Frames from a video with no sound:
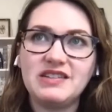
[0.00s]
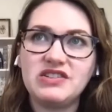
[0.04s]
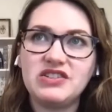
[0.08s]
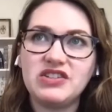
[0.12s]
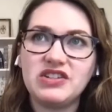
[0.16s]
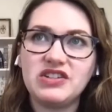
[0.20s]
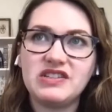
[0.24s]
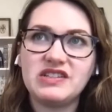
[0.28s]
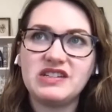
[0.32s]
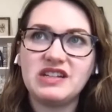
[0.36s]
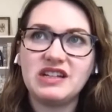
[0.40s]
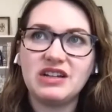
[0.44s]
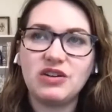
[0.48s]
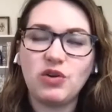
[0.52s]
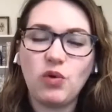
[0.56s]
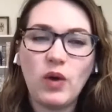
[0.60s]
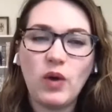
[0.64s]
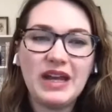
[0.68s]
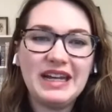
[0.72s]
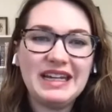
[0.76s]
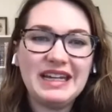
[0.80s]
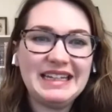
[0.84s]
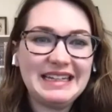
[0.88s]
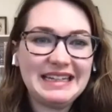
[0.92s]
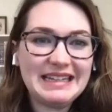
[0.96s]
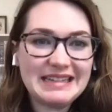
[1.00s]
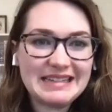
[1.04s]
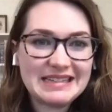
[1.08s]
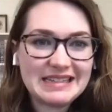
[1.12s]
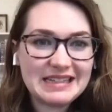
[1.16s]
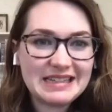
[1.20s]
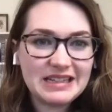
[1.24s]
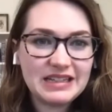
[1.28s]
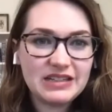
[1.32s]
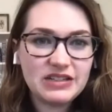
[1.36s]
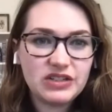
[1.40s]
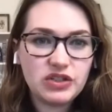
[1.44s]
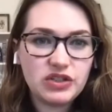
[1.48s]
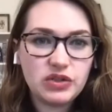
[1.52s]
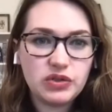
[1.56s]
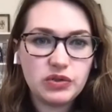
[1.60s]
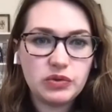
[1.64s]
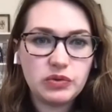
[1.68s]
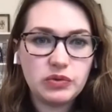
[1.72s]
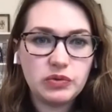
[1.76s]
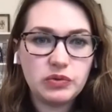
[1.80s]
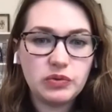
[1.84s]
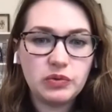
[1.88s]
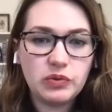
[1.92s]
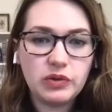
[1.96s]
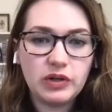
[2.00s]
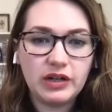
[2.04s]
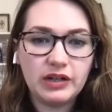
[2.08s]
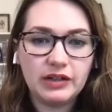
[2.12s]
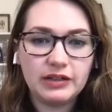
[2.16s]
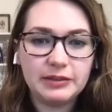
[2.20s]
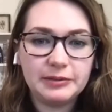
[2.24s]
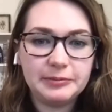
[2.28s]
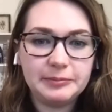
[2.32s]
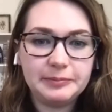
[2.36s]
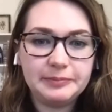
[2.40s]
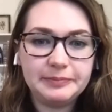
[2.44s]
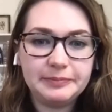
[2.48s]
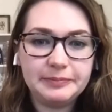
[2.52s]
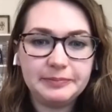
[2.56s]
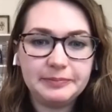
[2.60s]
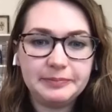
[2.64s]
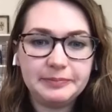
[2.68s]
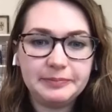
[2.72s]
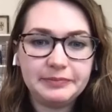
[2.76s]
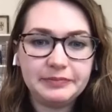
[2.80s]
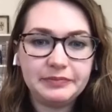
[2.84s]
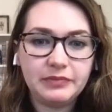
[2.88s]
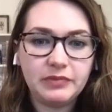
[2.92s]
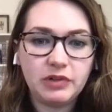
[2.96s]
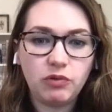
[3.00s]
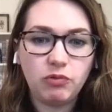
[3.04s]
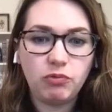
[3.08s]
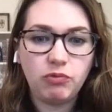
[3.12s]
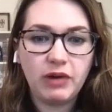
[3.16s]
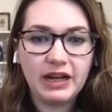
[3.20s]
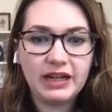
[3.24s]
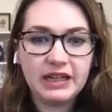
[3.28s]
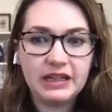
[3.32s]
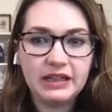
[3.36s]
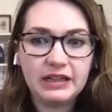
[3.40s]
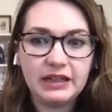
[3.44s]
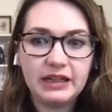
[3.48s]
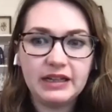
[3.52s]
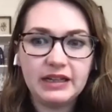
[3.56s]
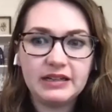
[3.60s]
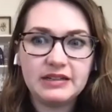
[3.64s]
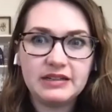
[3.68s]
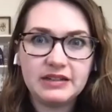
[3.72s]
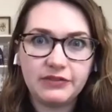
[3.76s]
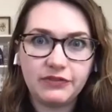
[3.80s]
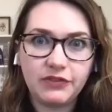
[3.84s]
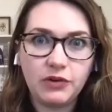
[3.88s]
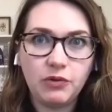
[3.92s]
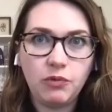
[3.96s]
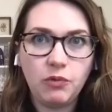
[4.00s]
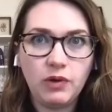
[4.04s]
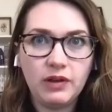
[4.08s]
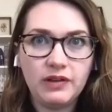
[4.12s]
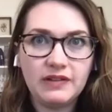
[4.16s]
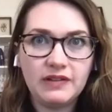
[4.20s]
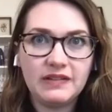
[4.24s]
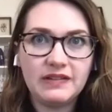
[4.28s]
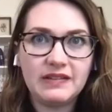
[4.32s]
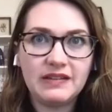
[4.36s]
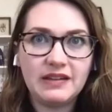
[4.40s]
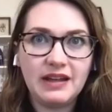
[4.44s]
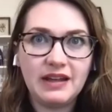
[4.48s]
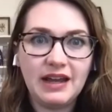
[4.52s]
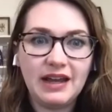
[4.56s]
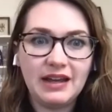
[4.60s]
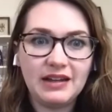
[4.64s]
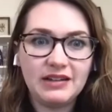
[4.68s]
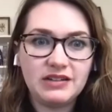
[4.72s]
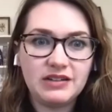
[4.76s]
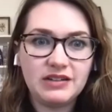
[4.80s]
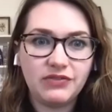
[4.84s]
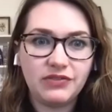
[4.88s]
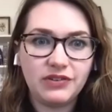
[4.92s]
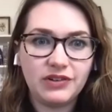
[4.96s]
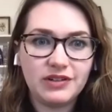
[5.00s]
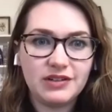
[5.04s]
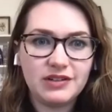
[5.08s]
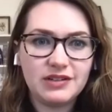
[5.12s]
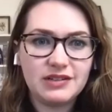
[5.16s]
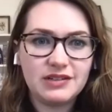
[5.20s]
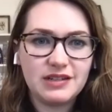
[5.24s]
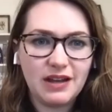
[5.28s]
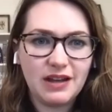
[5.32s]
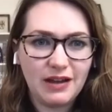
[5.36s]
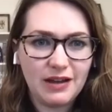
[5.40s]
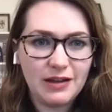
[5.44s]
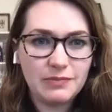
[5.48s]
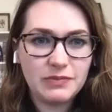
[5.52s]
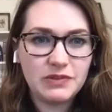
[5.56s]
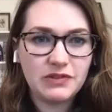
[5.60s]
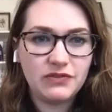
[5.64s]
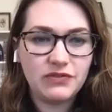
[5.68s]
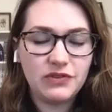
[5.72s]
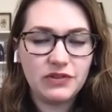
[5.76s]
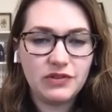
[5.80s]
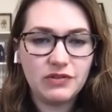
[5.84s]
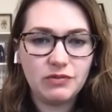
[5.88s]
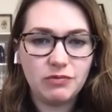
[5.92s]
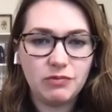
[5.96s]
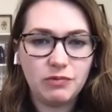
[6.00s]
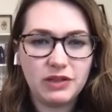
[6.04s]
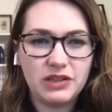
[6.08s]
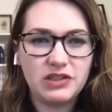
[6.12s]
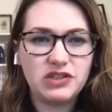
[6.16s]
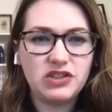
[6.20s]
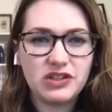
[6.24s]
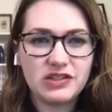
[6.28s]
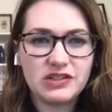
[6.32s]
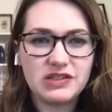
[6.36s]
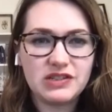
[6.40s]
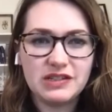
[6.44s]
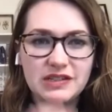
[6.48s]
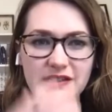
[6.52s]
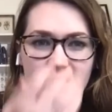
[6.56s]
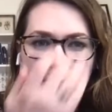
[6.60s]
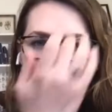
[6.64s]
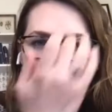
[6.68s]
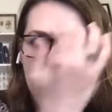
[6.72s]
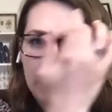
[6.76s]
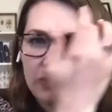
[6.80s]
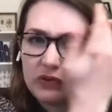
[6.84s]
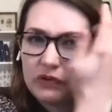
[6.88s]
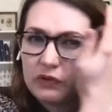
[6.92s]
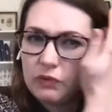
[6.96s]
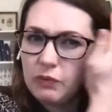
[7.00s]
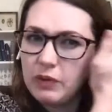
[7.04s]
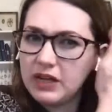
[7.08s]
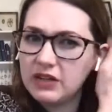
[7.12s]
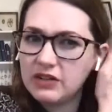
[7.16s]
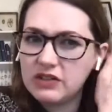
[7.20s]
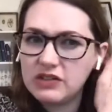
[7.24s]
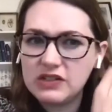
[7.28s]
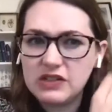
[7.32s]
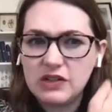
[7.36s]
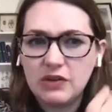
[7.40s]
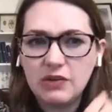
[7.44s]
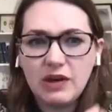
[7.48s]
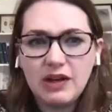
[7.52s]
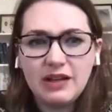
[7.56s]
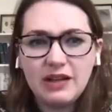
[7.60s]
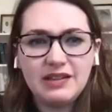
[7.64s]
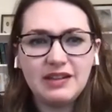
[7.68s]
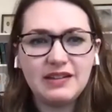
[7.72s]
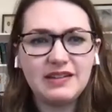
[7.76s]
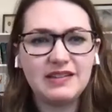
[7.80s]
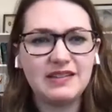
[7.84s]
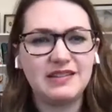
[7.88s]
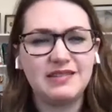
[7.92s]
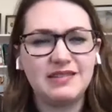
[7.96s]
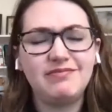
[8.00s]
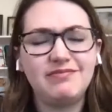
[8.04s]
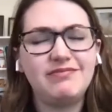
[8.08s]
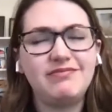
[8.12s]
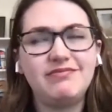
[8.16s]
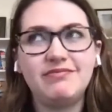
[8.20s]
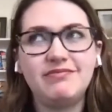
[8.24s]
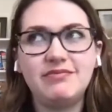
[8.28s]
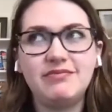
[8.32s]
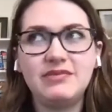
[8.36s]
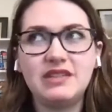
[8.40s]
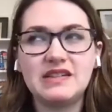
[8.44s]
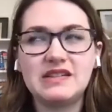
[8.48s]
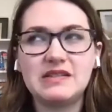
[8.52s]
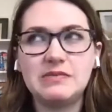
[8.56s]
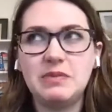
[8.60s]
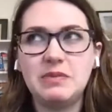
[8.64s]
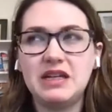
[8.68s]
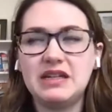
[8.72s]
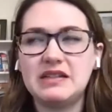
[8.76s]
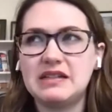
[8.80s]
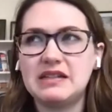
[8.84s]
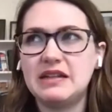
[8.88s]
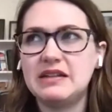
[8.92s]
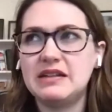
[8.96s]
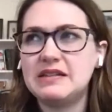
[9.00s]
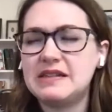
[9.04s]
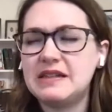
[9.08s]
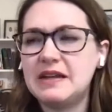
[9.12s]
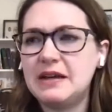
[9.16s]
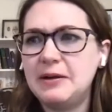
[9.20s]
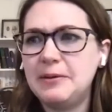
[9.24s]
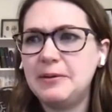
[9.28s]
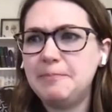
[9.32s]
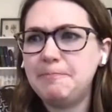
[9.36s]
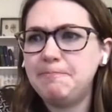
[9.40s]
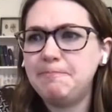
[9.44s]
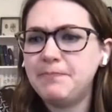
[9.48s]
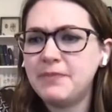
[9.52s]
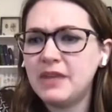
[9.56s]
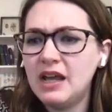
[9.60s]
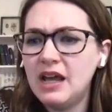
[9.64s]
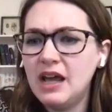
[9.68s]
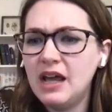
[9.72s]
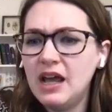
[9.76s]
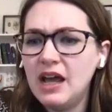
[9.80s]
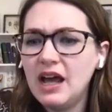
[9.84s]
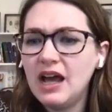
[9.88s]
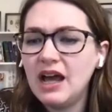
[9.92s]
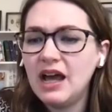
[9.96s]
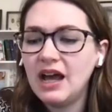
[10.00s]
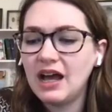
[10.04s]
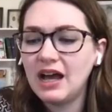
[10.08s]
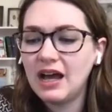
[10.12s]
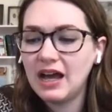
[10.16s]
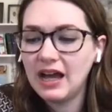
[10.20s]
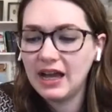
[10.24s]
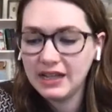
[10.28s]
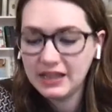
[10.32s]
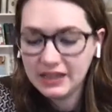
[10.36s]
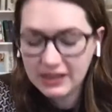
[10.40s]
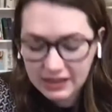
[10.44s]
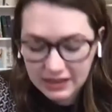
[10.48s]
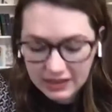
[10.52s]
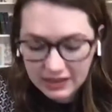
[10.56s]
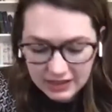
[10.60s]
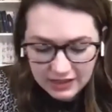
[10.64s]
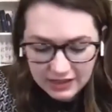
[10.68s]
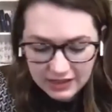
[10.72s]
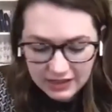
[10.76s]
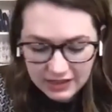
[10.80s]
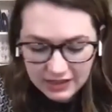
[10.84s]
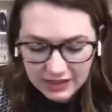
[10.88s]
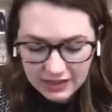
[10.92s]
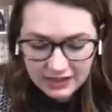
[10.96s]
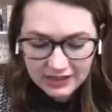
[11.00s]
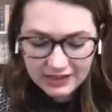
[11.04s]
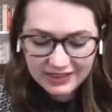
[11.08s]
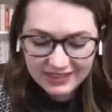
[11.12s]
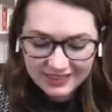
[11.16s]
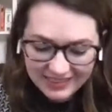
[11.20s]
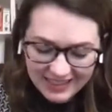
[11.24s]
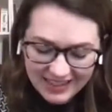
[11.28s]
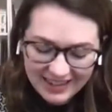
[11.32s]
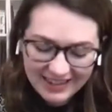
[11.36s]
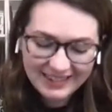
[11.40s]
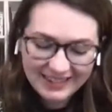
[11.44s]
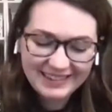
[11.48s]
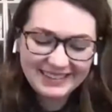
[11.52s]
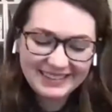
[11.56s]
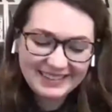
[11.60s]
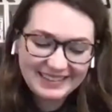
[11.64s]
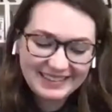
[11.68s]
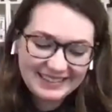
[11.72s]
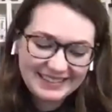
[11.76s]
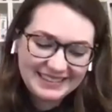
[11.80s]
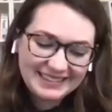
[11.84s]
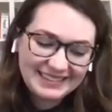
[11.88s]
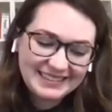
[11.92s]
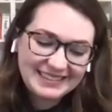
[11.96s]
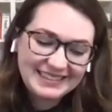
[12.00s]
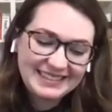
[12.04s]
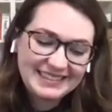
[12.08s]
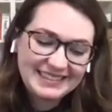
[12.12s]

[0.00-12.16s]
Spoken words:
think it's just quite easy to regulate different ones at different times with just a simple switch. So that doesn't make sense. I think that